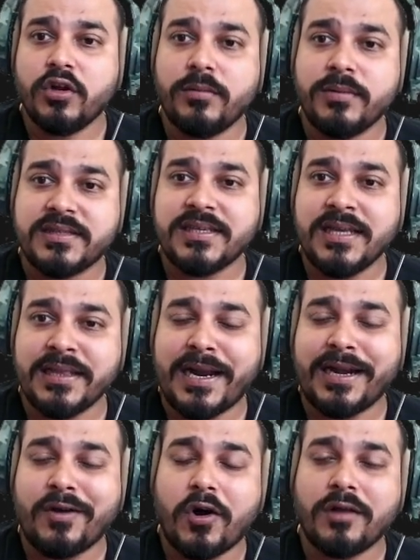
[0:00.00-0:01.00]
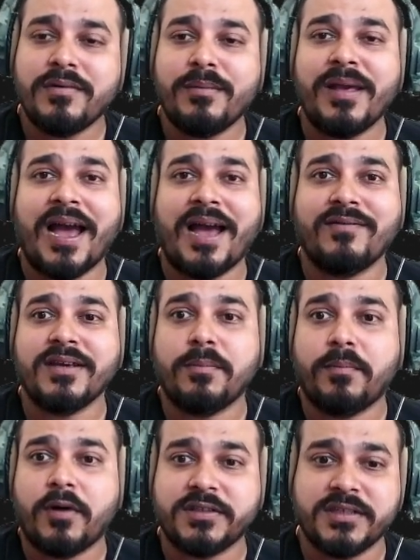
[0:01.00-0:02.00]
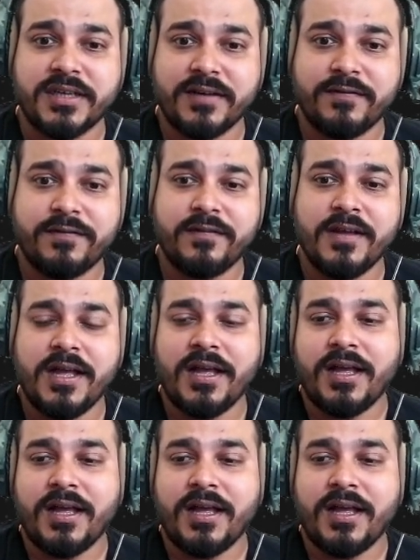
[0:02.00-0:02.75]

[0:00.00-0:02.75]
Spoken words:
you'll be seeing that all will be having a positive